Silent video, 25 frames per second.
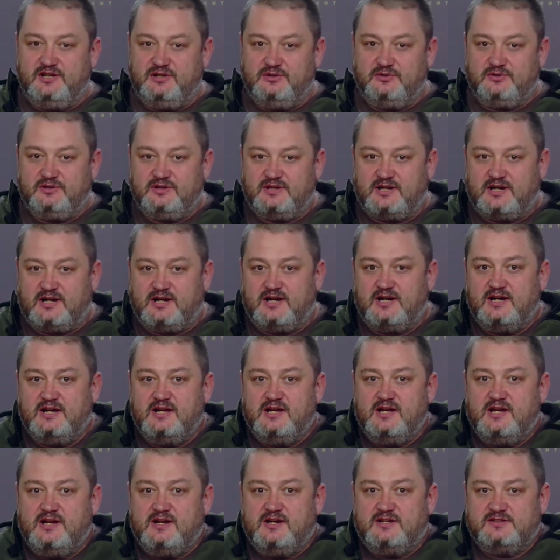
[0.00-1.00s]
who
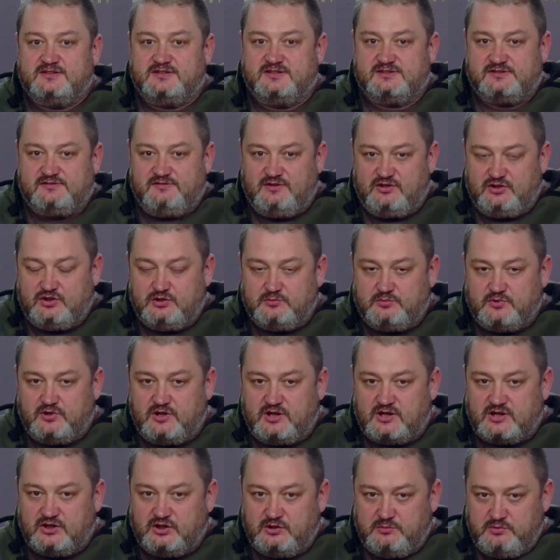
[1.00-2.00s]
represents our
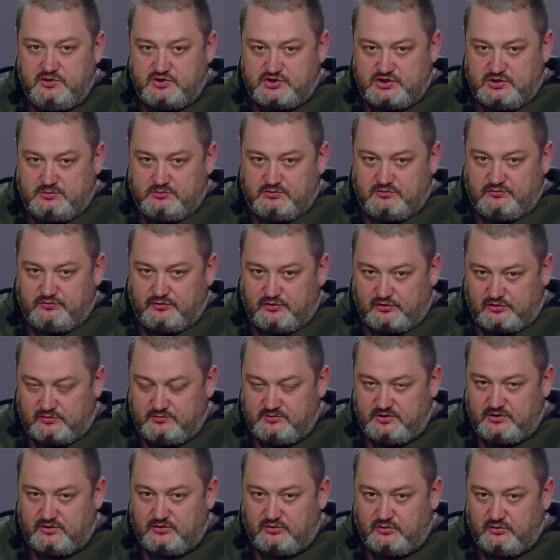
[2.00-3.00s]
country
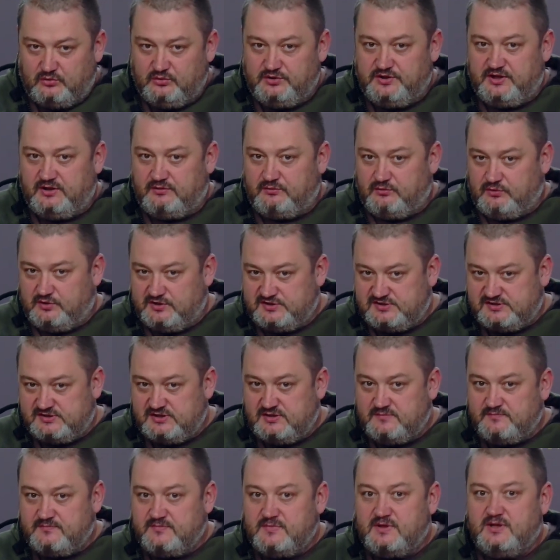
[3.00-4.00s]
in the
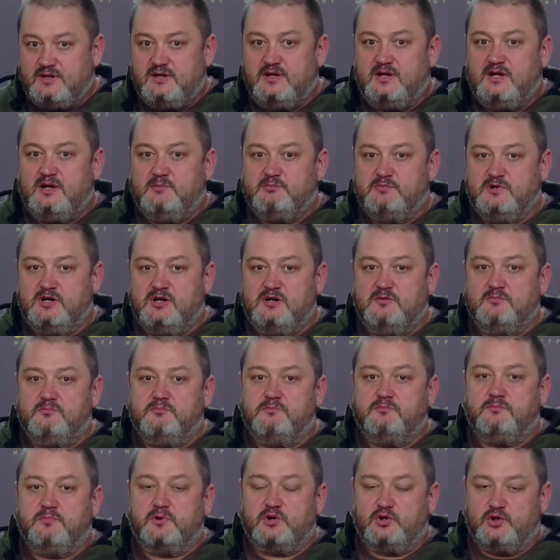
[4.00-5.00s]
World Economic Forum
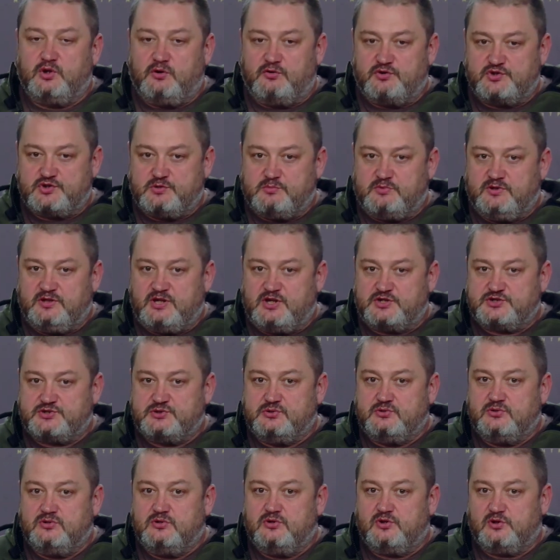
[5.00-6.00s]
in
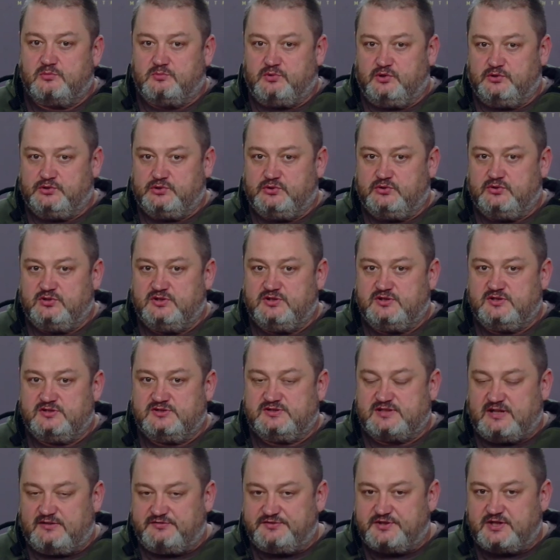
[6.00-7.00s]
Davos.
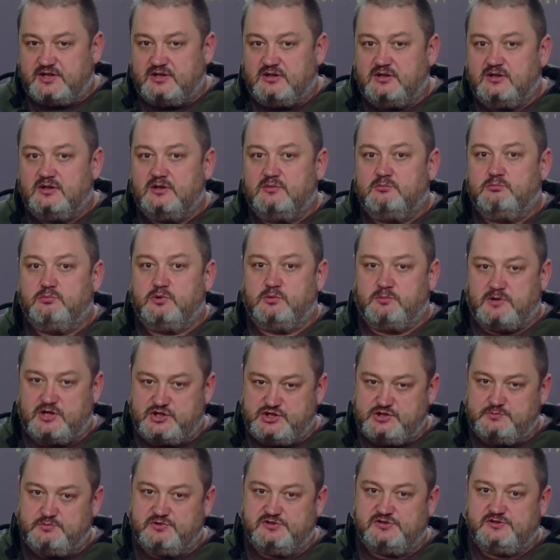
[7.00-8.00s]
And we'll
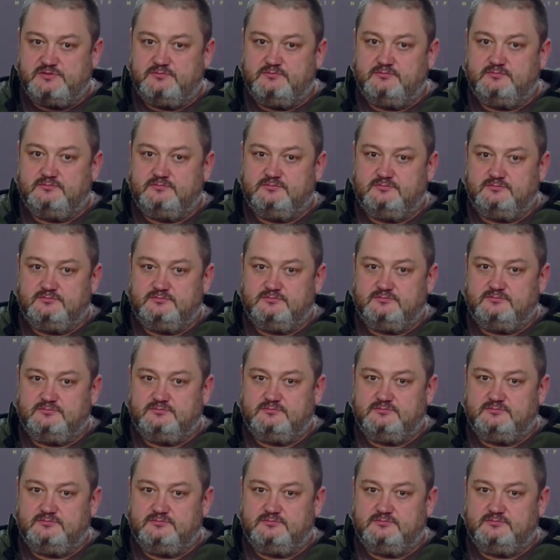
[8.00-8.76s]
continue our briefings